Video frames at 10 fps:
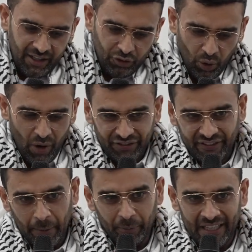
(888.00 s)
So I've
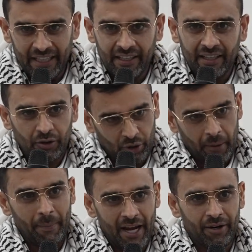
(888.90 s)
stepped in to the
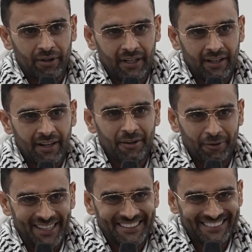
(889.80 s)
mayoral
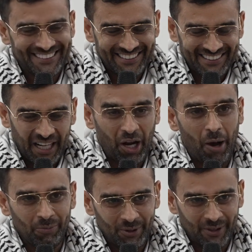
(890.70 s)
race,
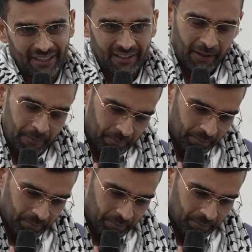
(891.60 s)
alhamdulillah.